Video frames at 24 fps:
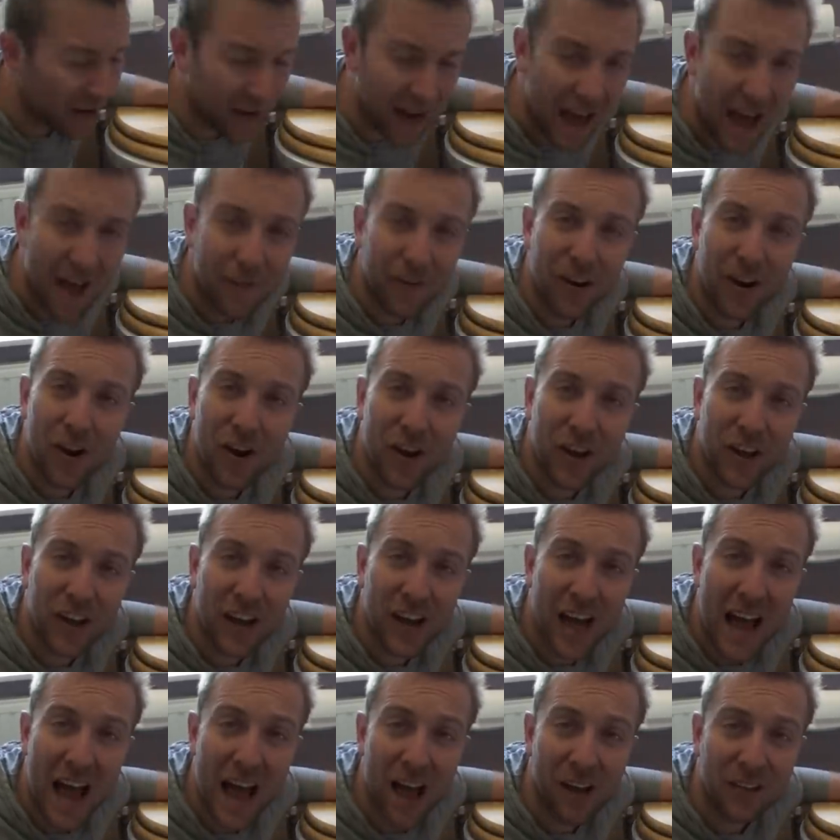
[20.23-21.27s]
going to have a look
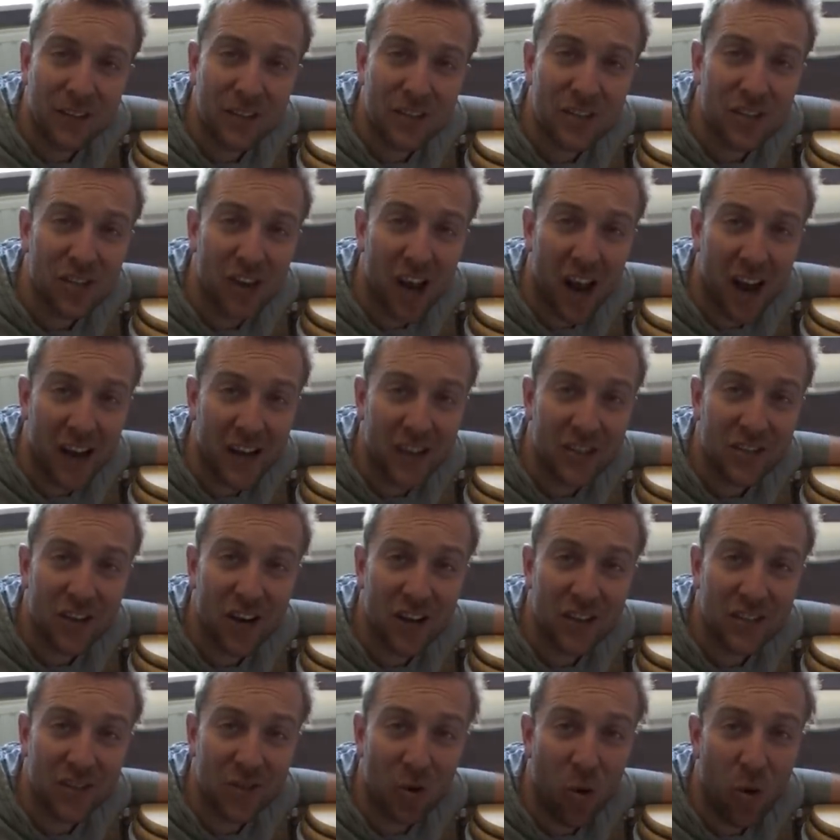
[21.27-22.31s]
at how to change
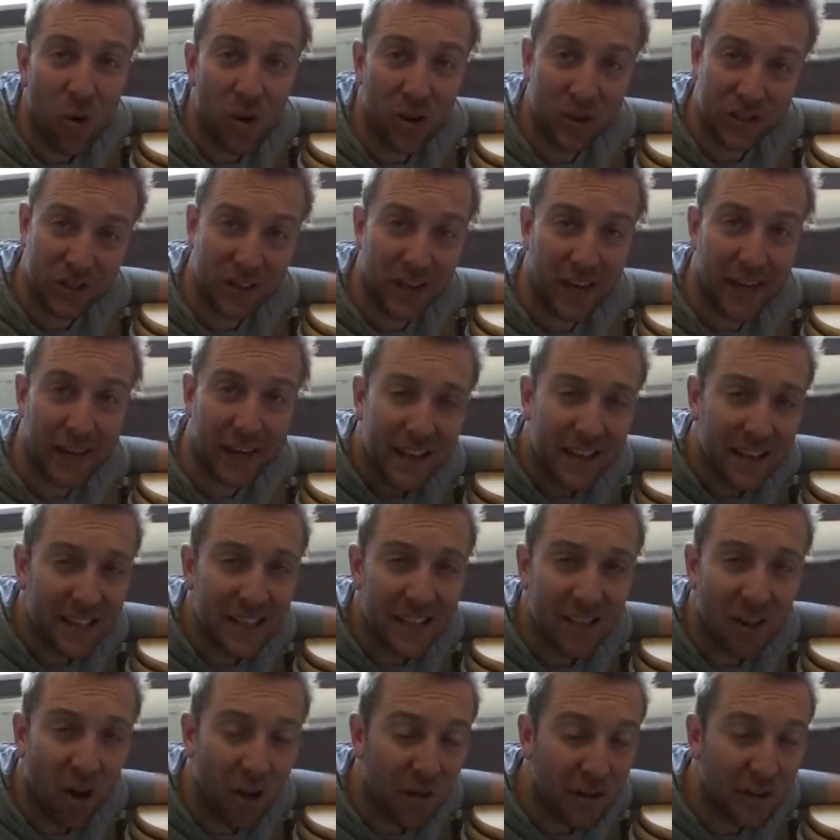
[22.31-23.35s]
a toilet seat. This
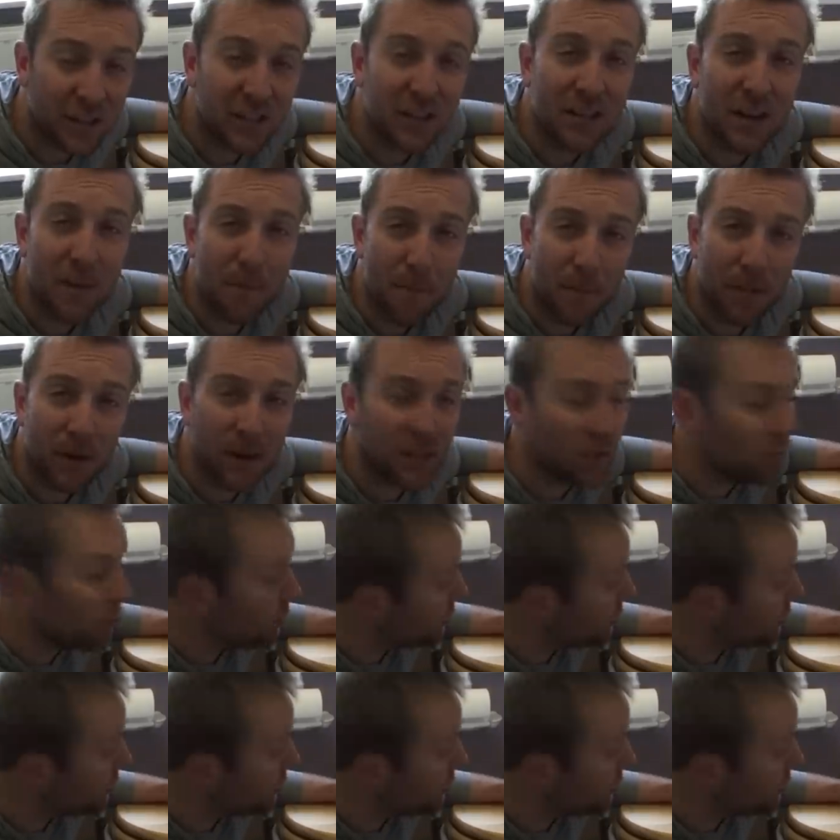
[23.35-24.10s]
is like the simplest